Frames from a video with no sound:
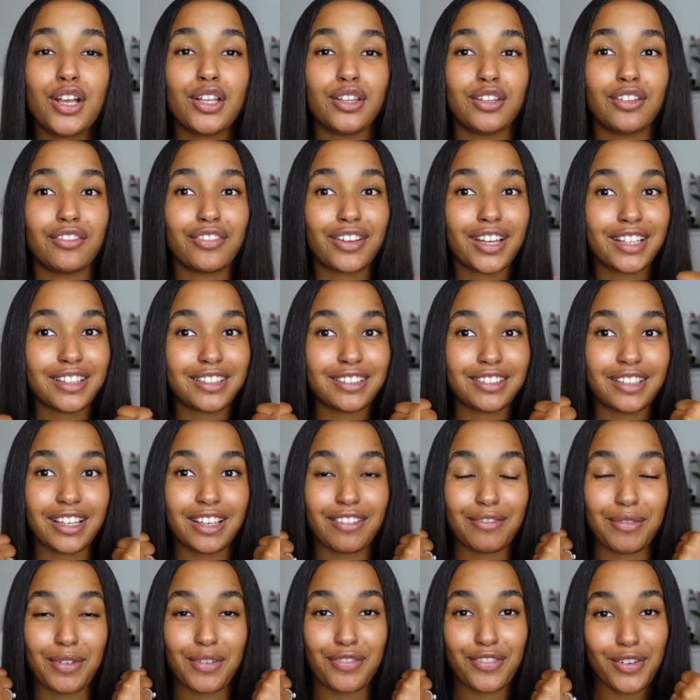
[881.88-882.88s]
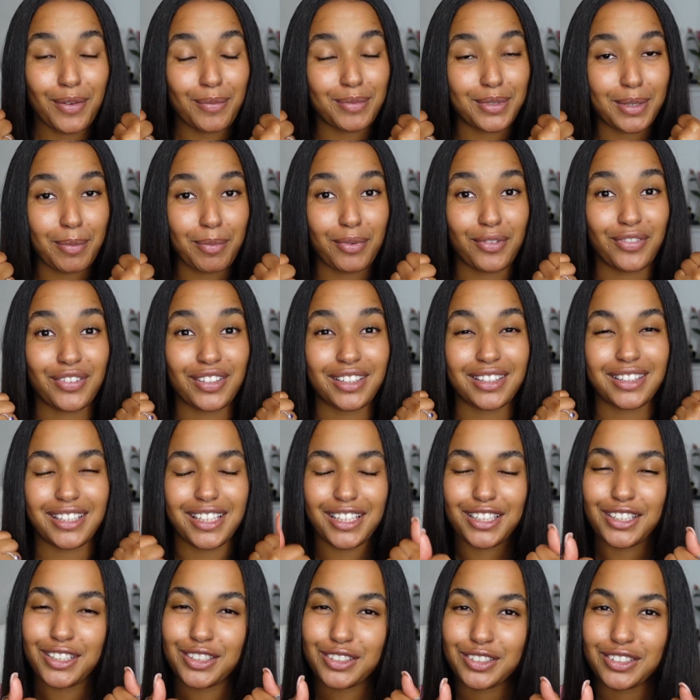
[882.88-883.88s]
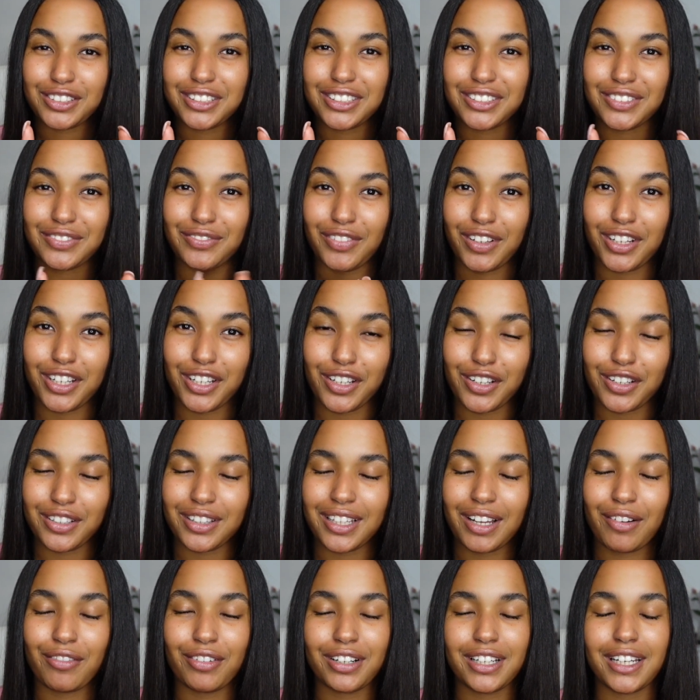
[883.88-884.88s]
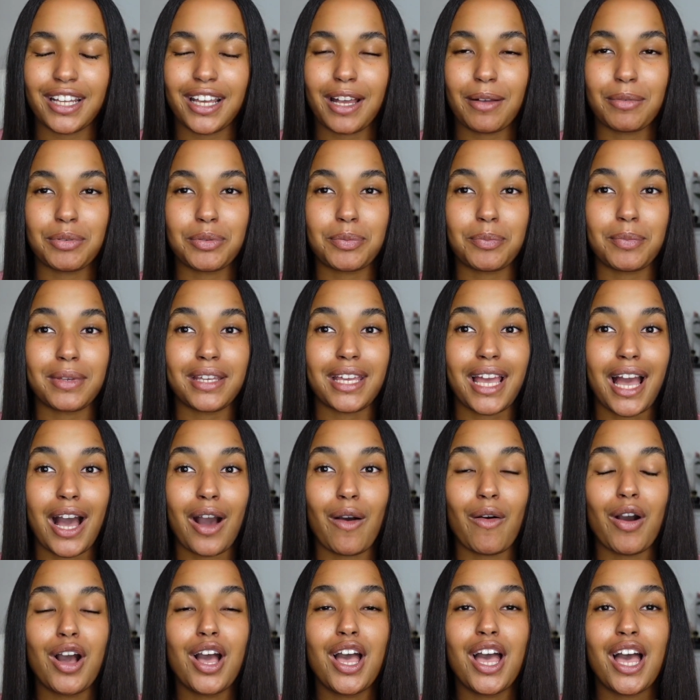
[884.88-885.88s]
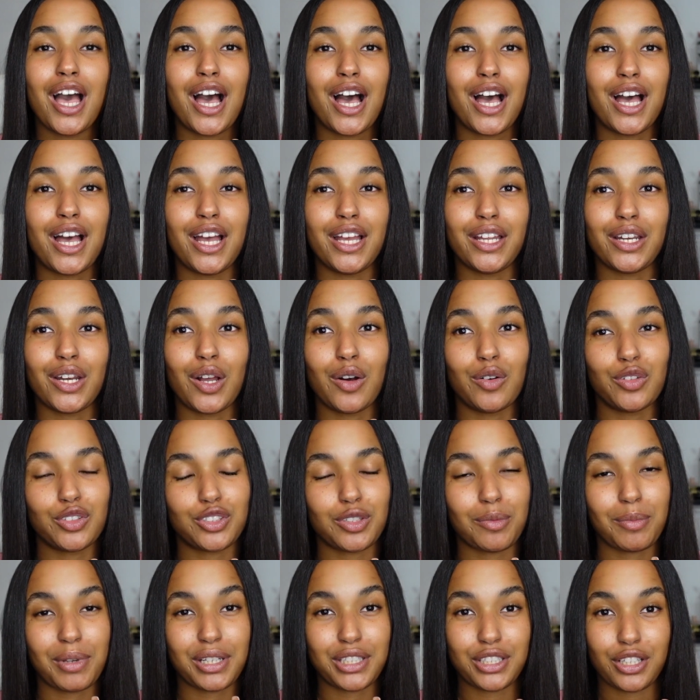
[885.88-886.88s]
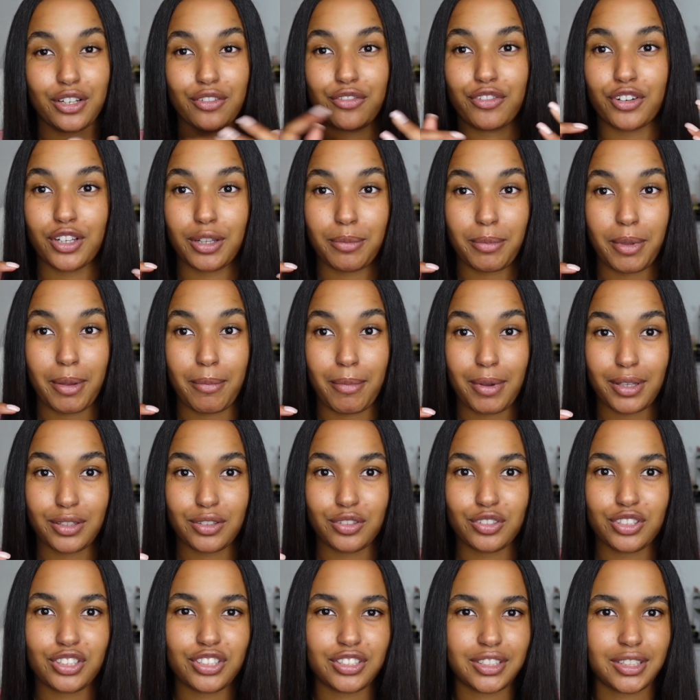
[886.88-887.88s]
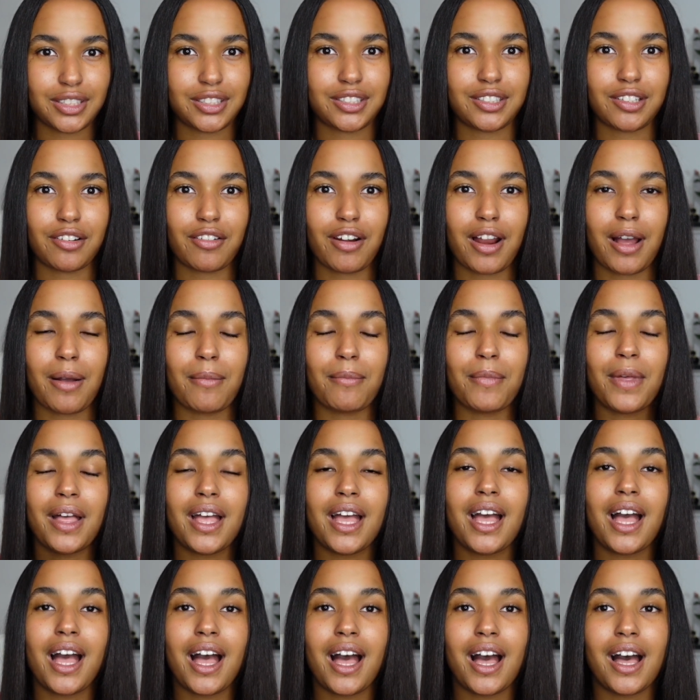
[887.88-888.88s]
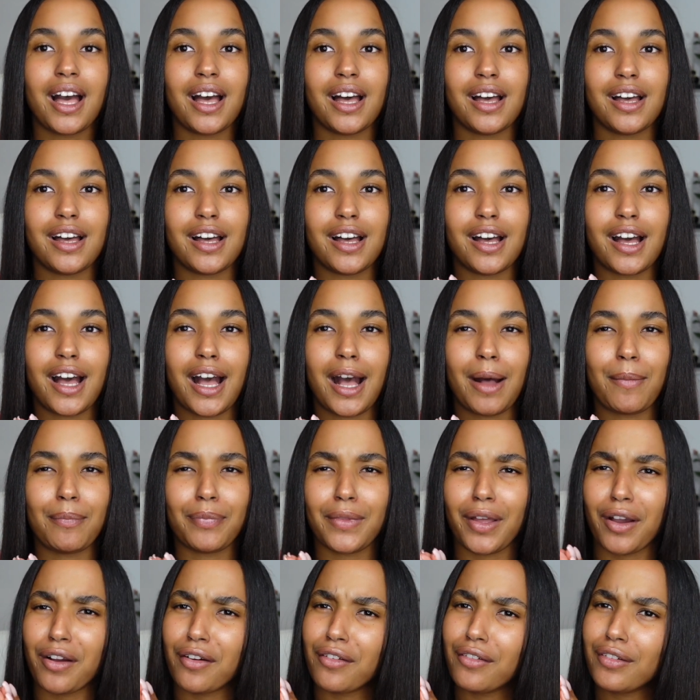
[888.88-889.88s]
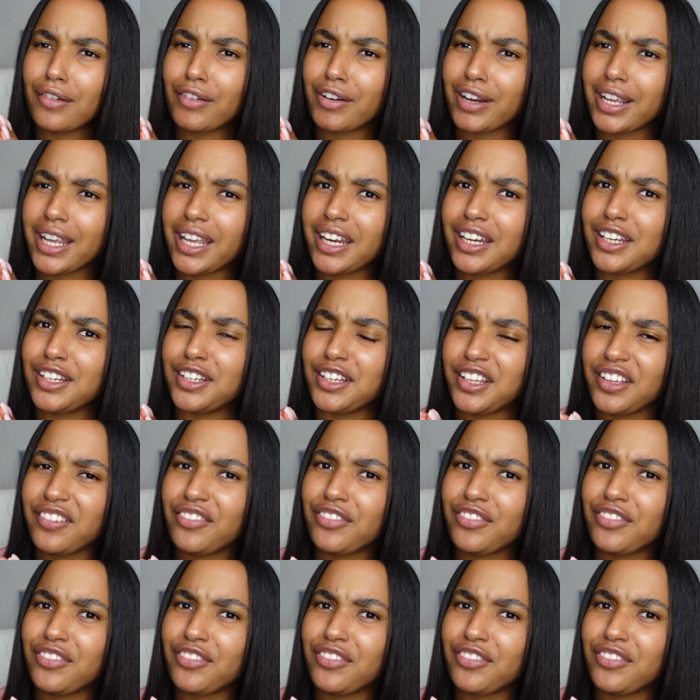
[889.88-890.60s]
Don't forget to give me a thumbs up if you did enjoy this video. That really helps me out. And also make sure you follow me on my socials. Instagram, I'm now creating a new